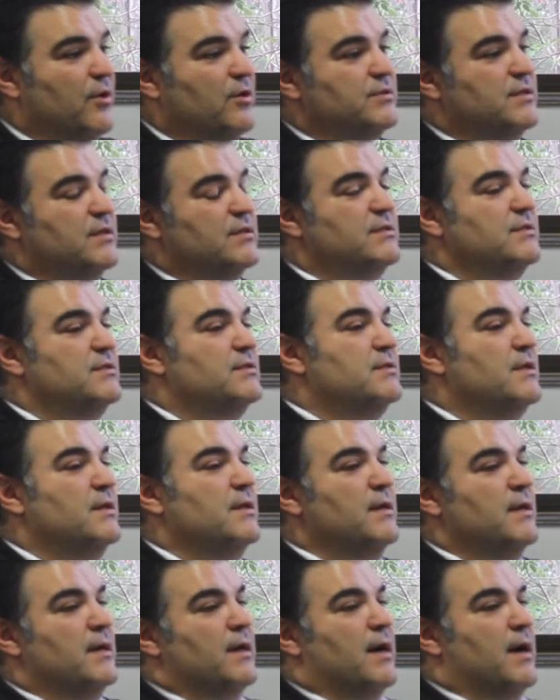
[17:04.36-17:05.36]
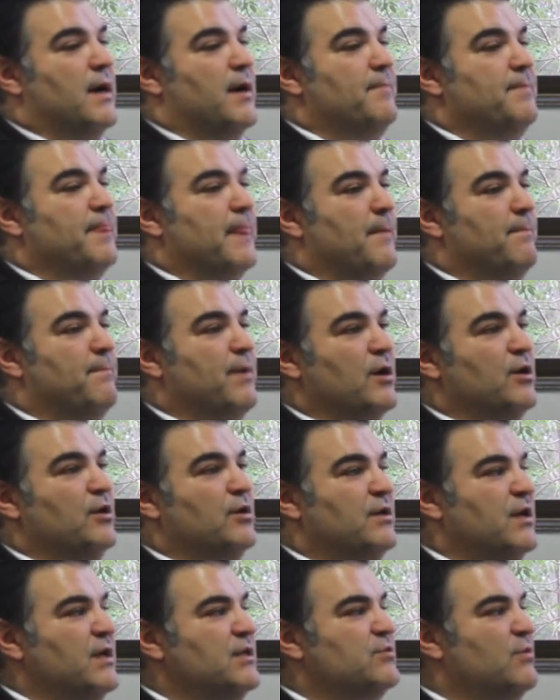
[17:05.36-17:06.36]
processes. But
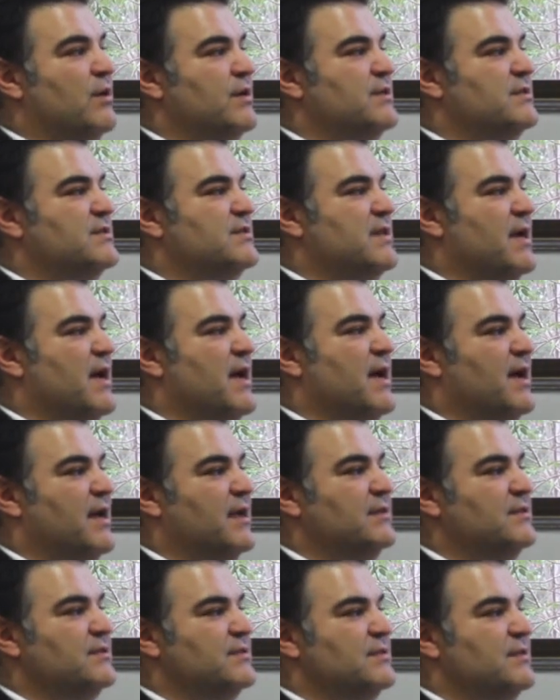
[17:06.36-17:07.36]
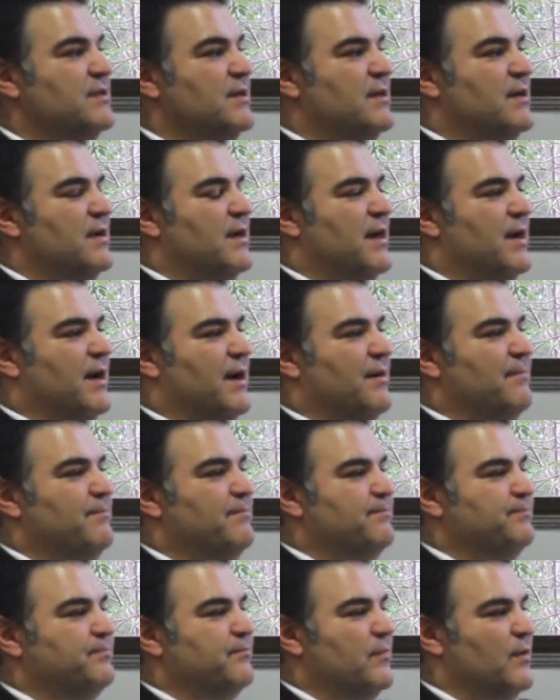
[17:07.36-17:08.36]
you need to understand
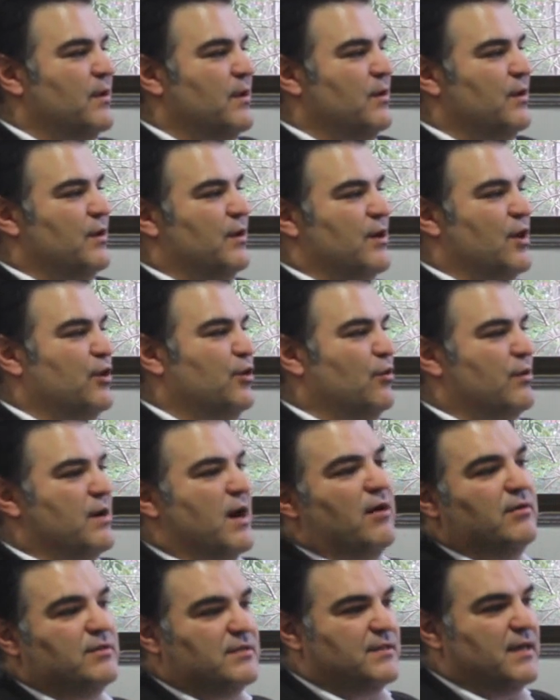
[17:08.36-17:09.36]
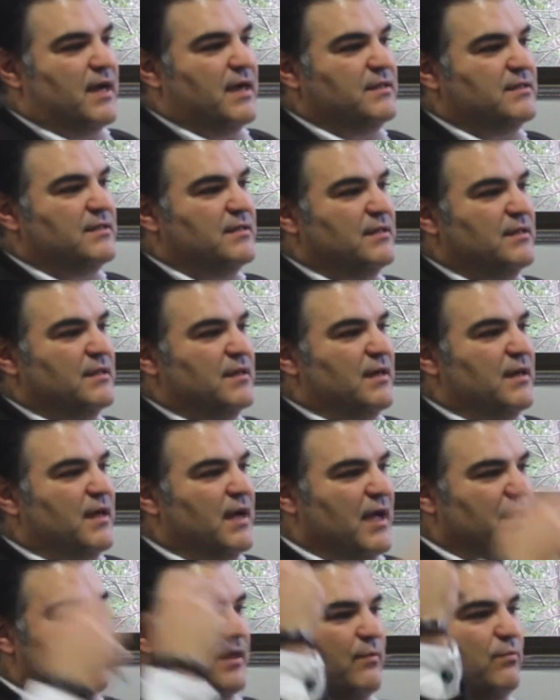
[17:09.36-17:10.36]
your current state,
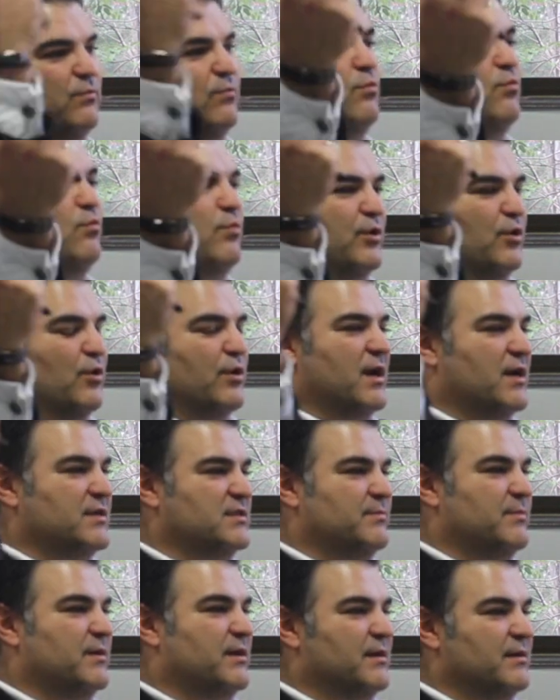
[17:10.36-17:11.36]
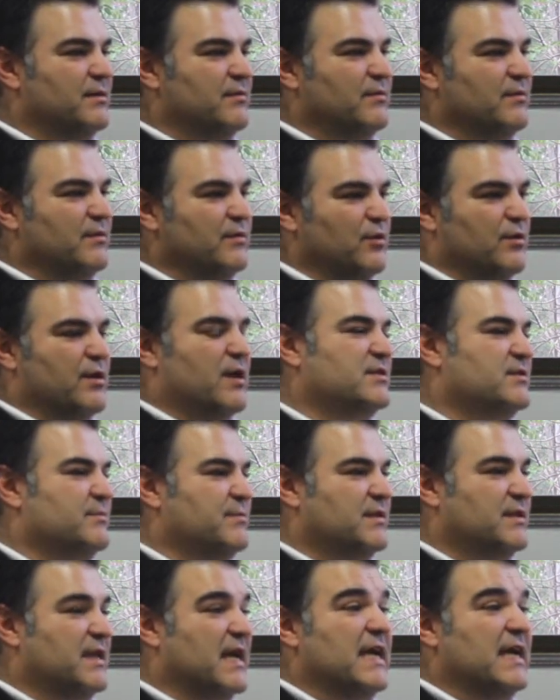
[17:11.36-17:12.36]
and then your customer
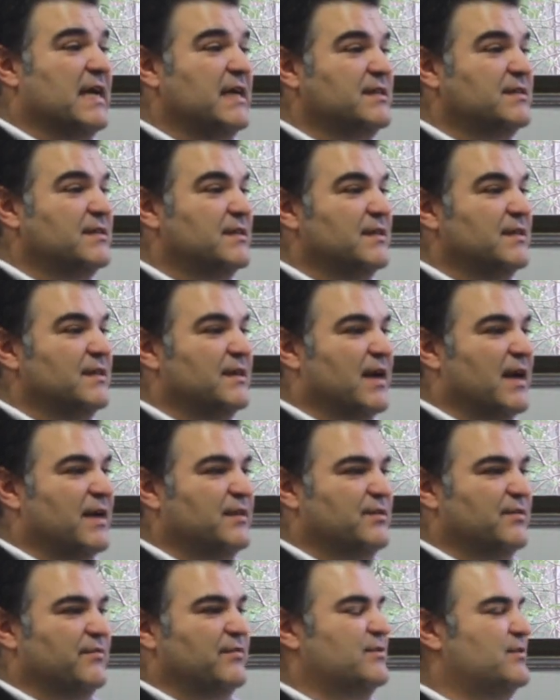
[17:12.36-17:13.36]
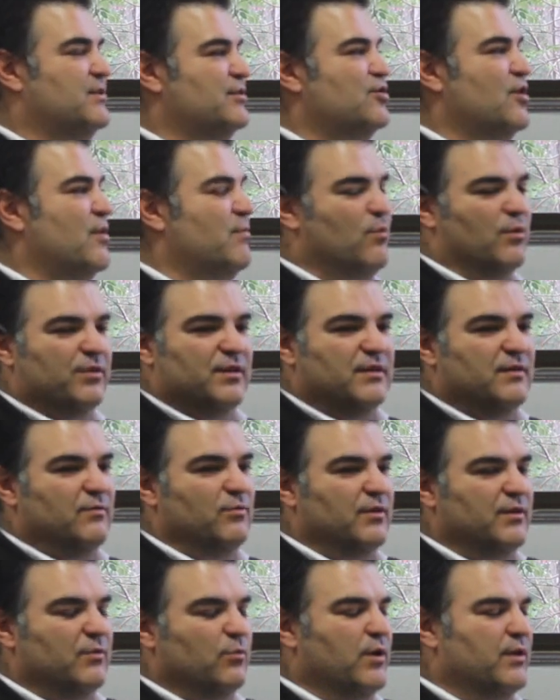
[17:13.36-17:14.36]
need, and determine
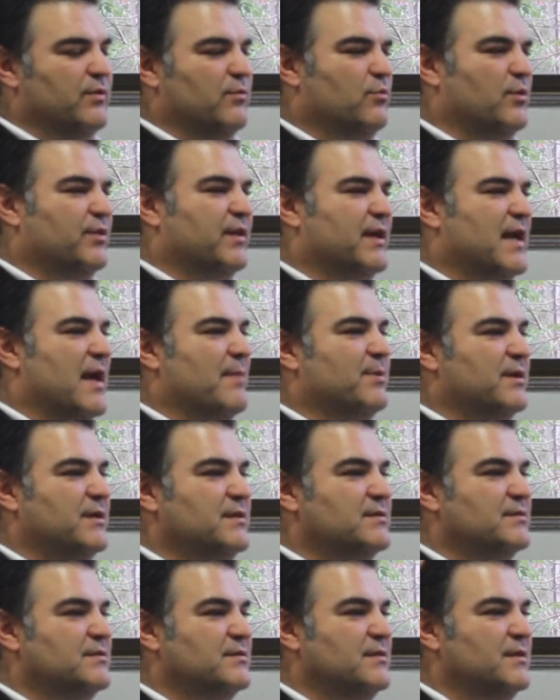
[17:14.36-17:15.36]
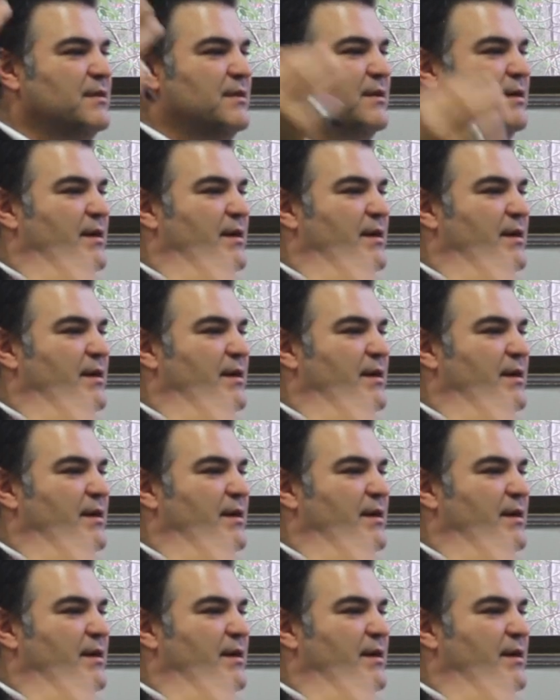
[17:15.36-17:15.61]
what the gap is.